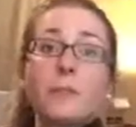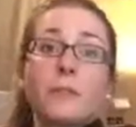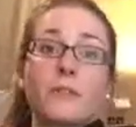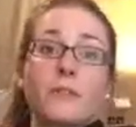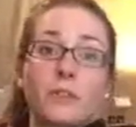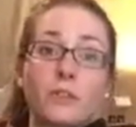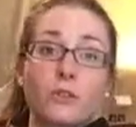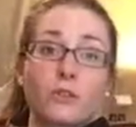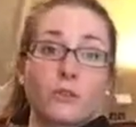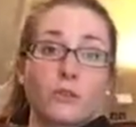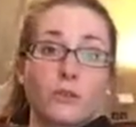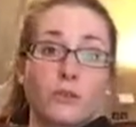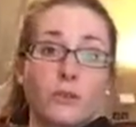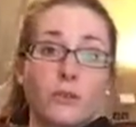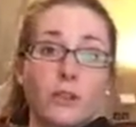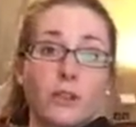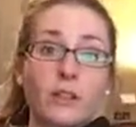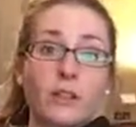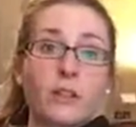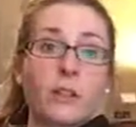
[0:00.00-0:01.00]
my fingers are
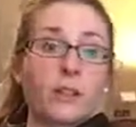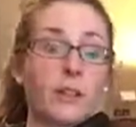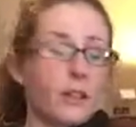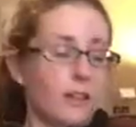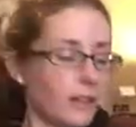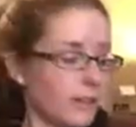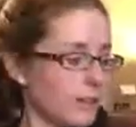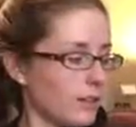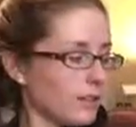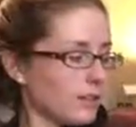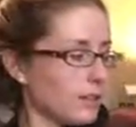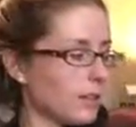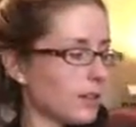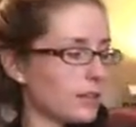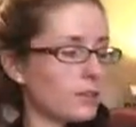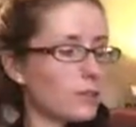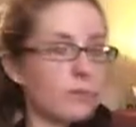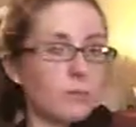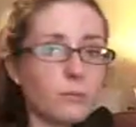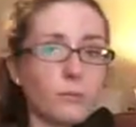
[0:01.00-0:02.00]
doing and
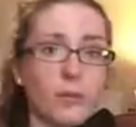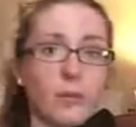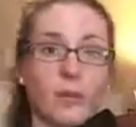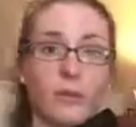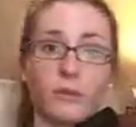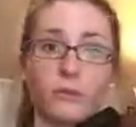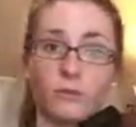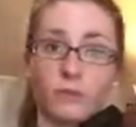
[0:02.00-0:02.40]
exactly what my